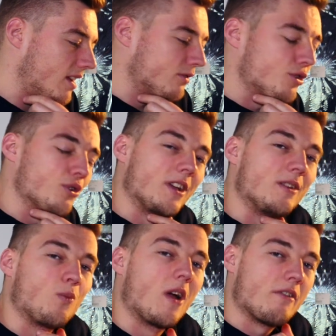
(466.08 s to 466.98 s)
chuck
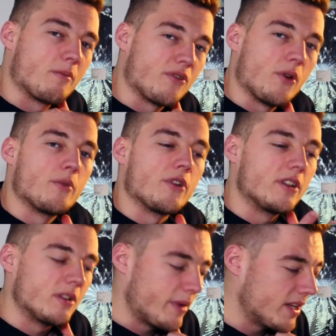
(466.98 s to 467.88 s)
in where
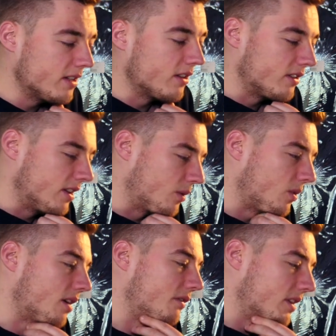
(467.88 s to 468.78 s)
appropriate, depending on the
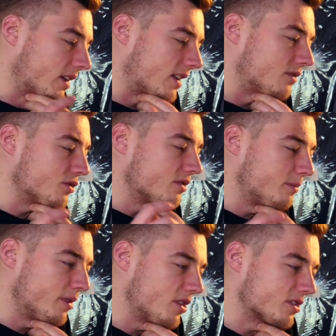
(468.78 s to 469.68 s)
inquiry, again, just to
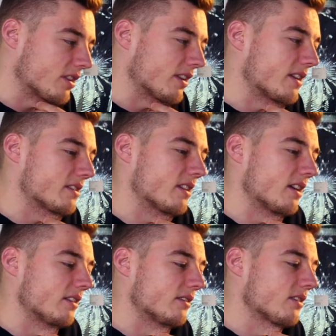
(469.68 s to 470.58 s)
personalize it
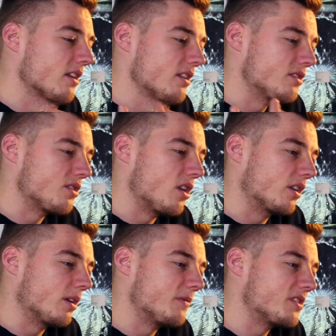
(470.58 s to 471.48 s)
and start a
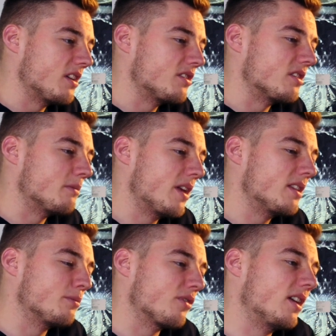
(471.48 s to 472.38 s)
conversation and make
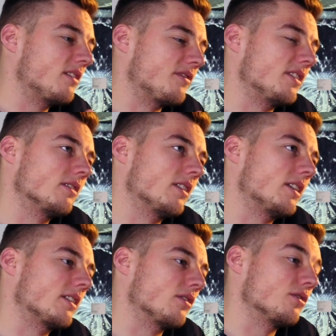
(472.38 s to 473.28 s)
the bride feel
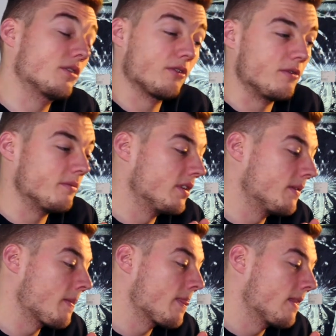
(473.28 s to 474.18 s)
like, or the groom,
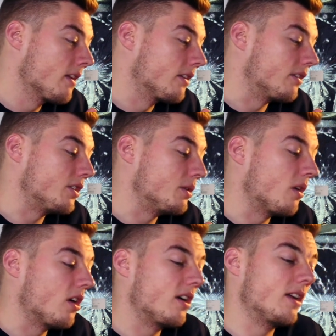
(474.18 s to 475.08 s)
that you
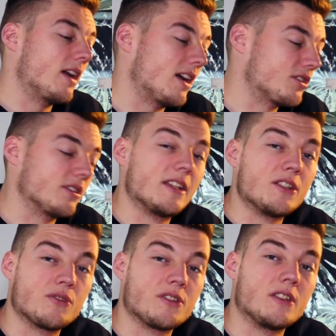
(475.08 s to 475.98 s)
are actually
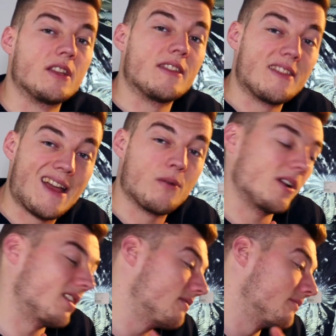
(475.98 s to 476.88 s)
interested in their
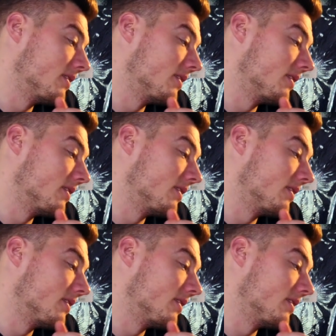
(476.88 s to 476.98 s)
wedding.